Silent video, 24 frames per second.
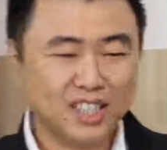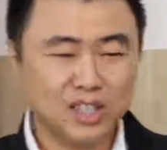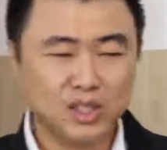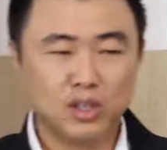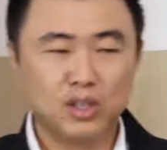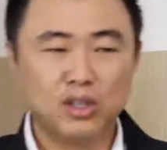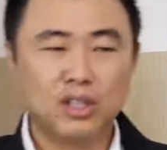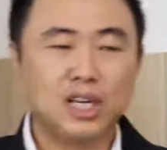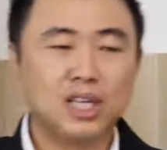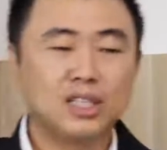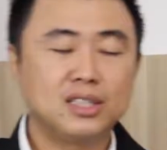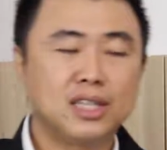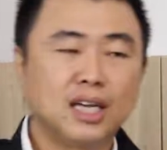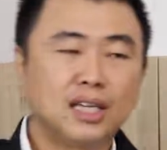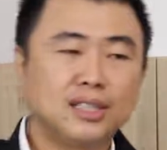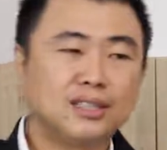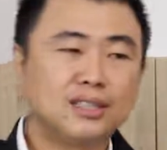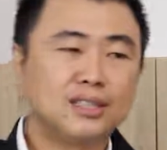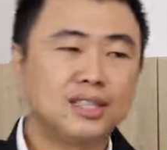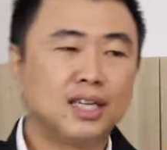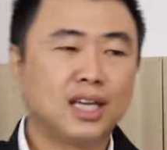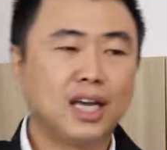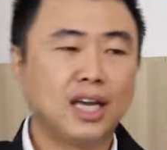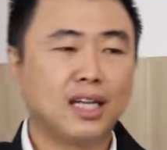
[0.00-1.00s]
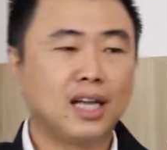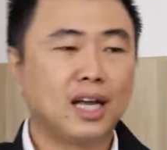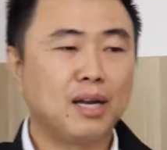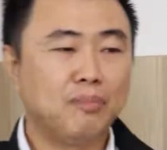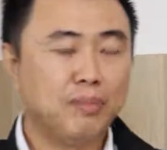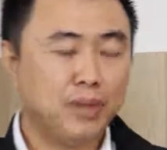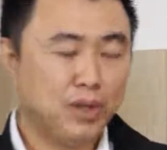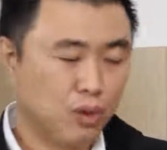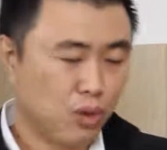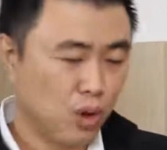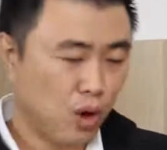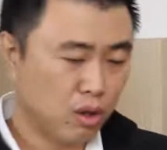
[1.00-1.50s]
So let's answer. Can I
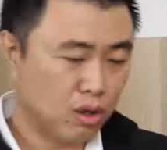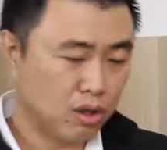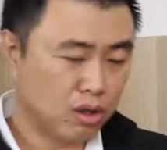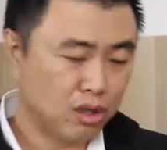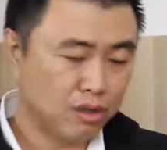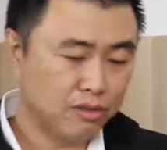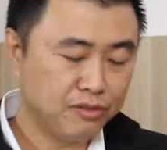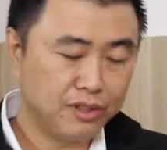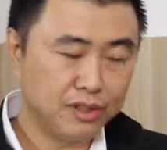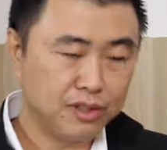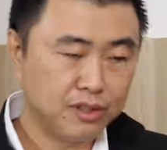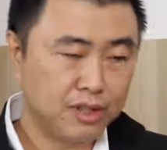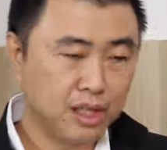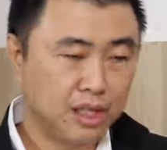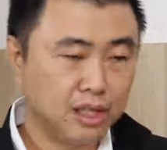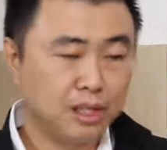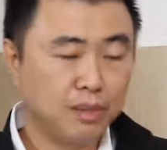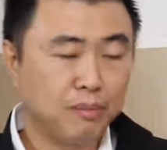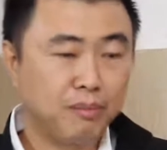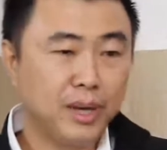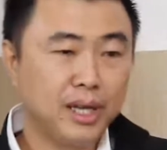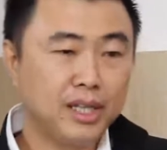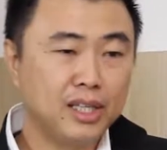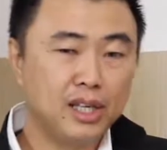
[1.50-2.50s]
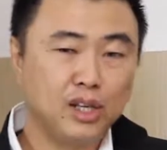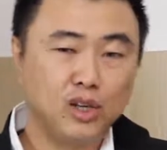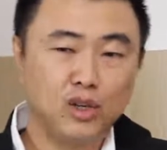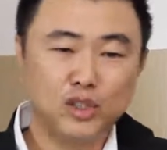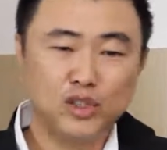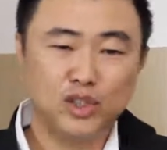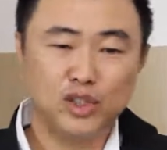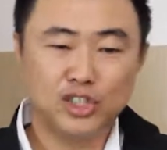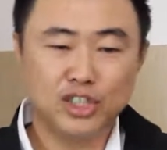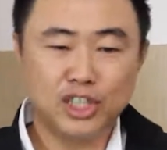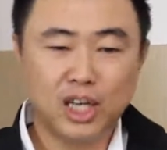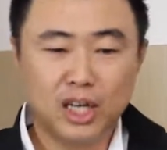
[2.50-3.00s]
be wrong or not first? Now, depending
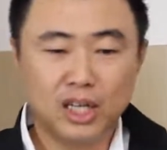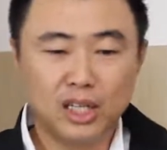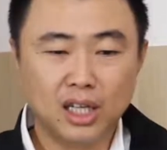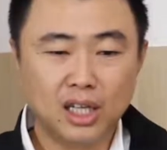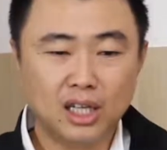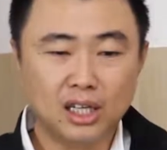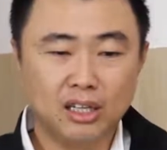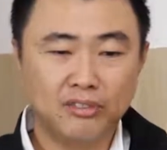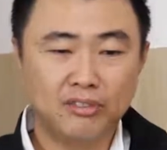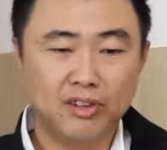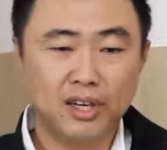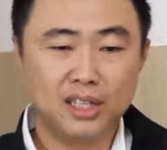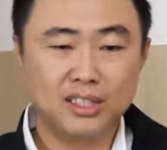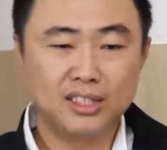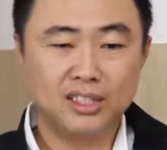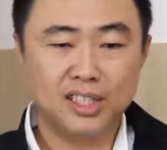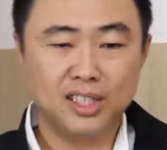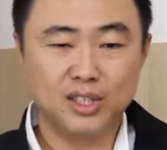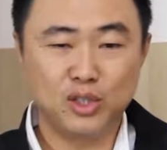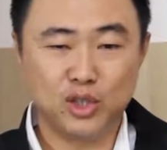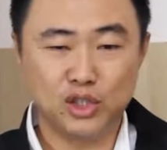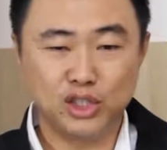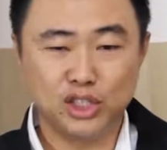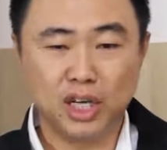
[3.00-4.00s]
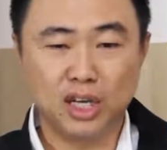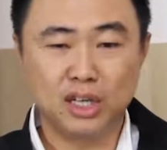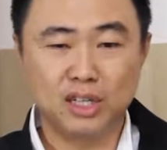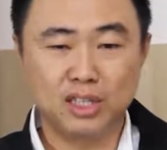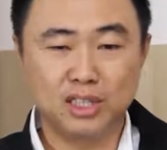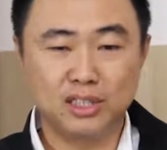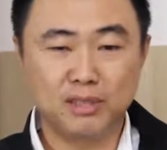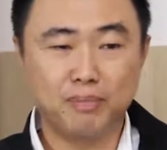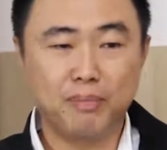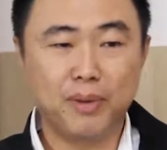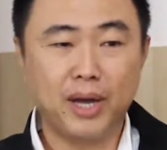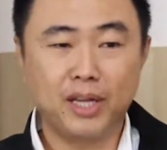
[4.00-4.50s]
on your chart, if let's say your
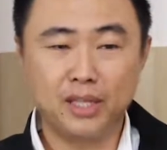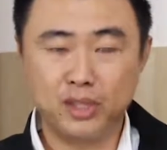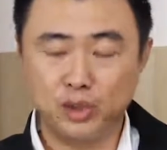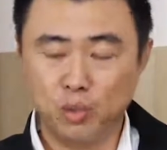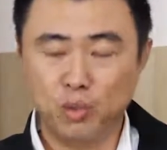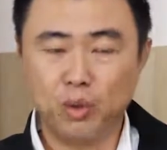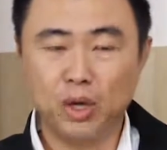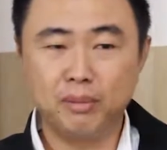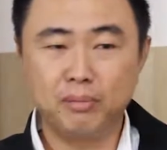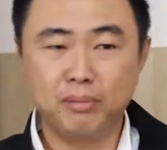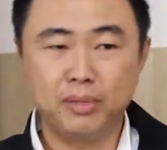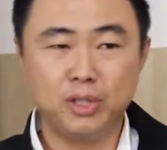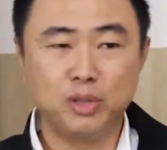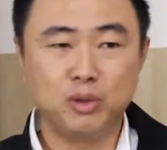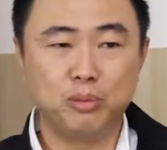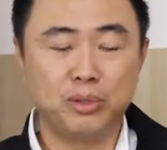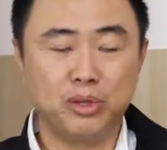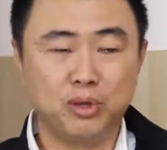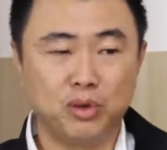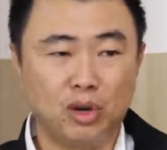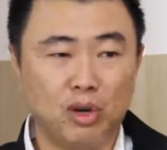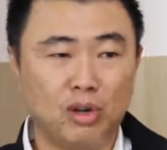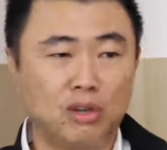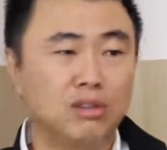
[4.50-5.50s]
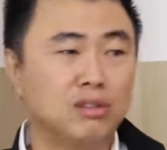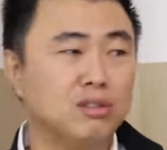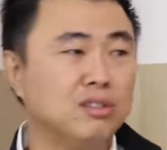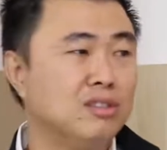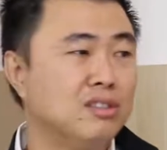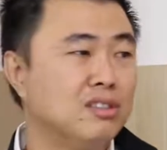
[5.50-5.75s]
chart is bad, you want me to be wrong.